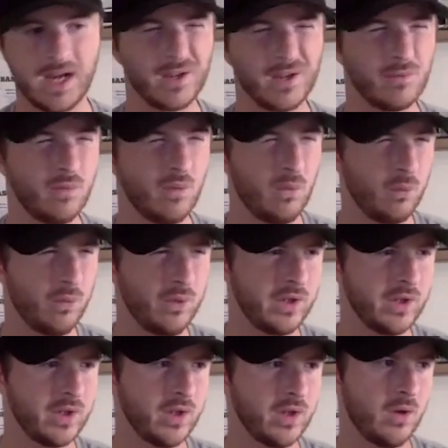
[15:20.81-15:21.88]
I had
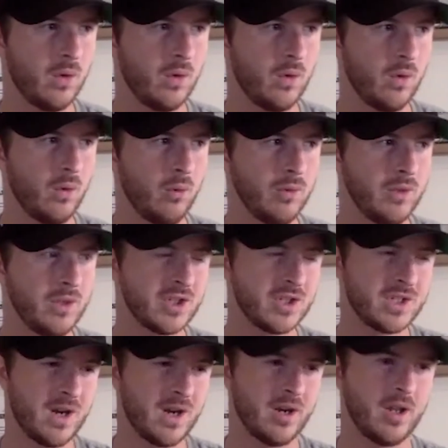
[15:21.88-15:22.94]
really only just
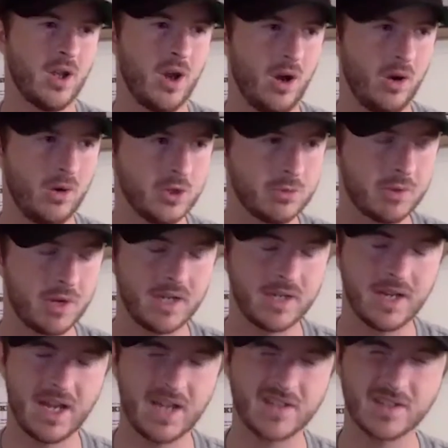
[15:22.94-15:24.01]
started college
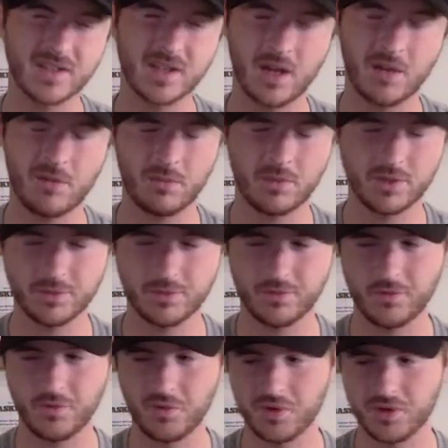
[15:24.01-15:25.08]
broadcasting a couple months
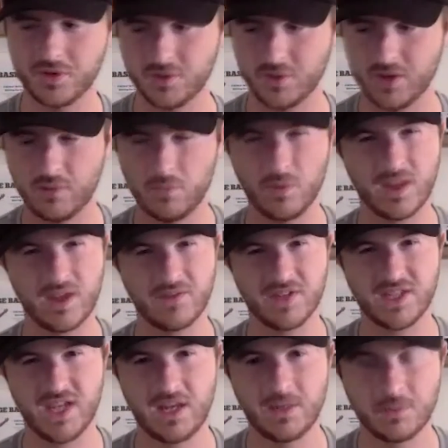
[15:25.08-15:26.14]
before, so I didn't really have a
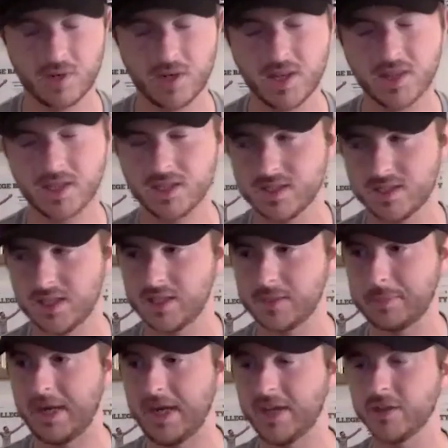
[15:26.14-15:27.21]
tape or anything to send
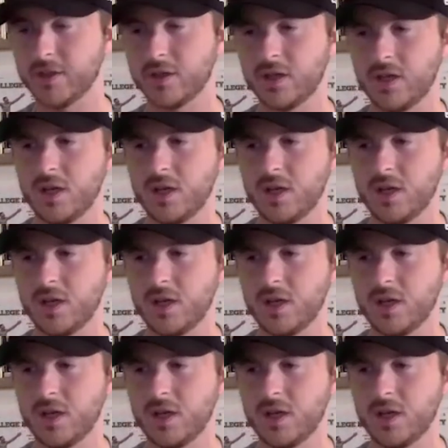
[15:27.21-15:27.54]
them either.